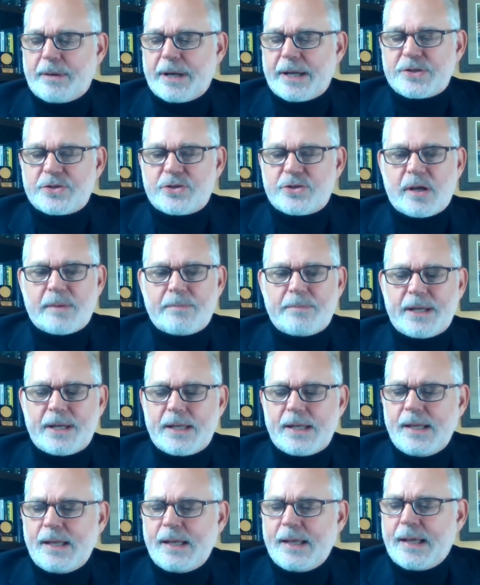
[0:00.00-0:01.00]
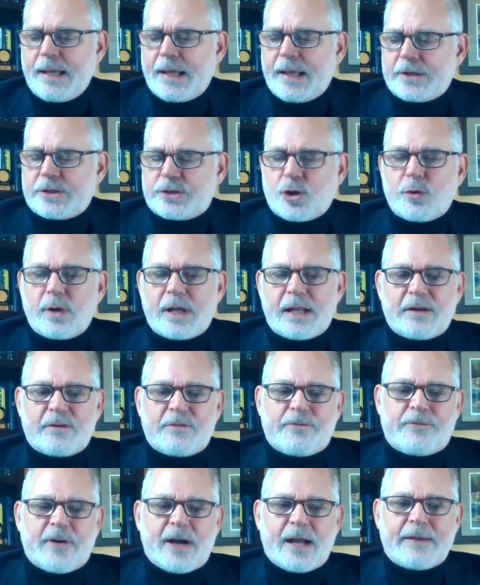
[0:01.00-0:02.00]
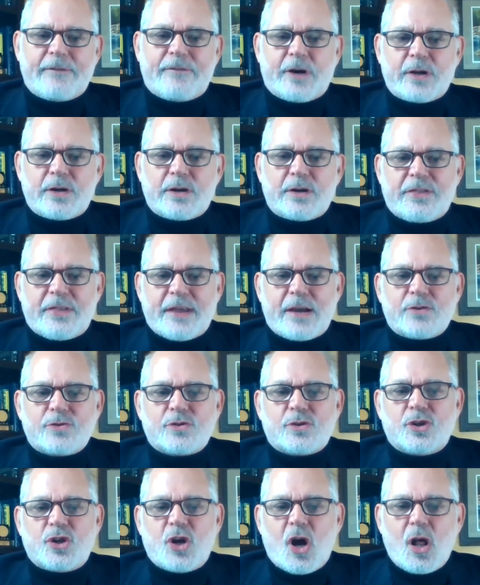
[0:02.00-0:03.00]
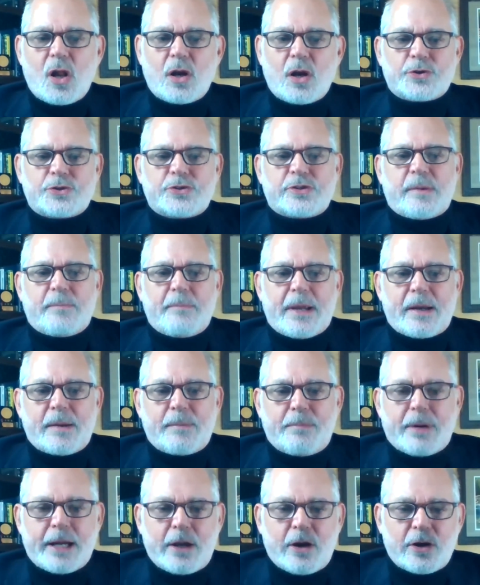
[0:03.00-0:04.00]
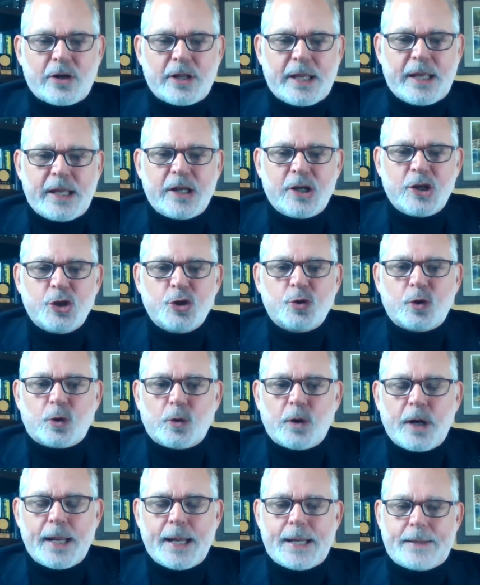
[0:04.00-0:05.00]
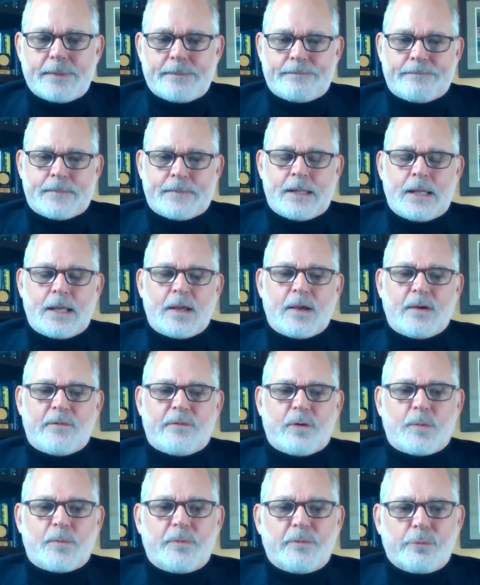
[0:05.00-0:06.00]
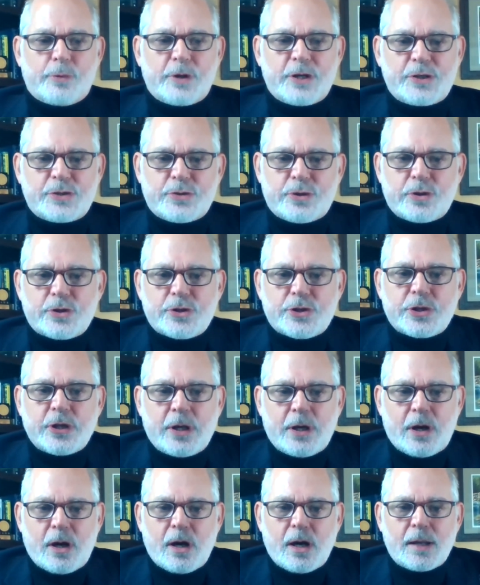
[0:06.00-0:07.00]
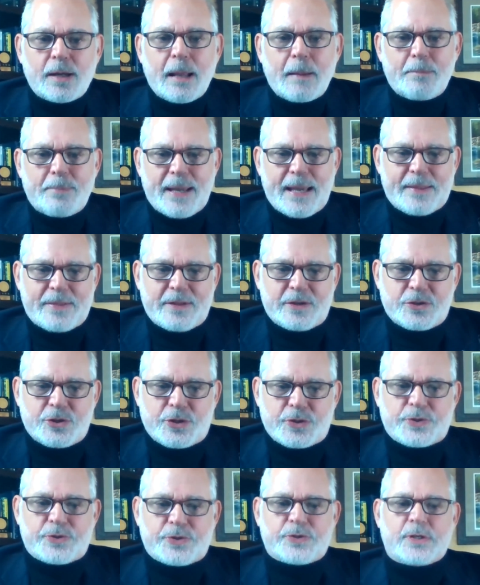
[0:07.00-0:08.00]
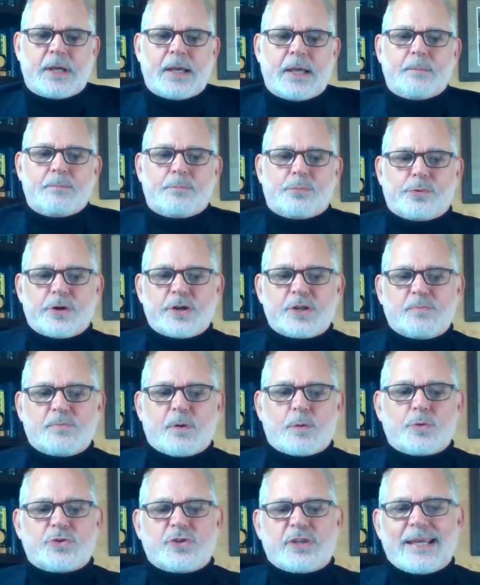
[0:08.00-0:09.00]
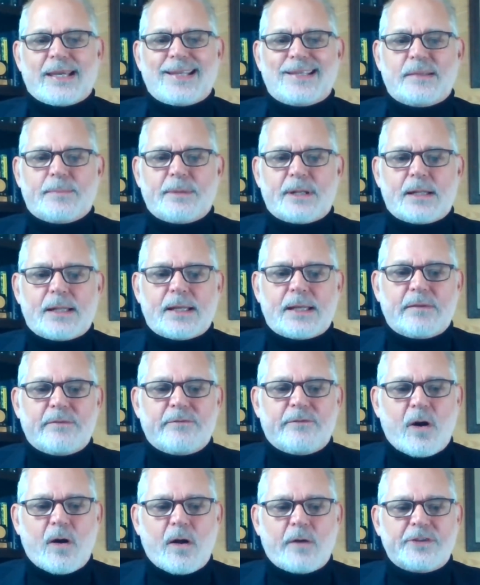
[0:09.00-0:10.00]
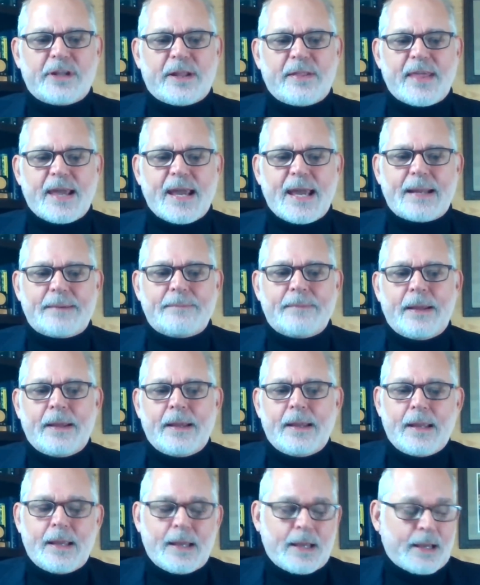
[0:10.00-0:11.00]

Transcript: Hunter Biden's company, donated $500,000 to Metabiota in Ukraine for research on pathogens. Burisma was intimately involved in that.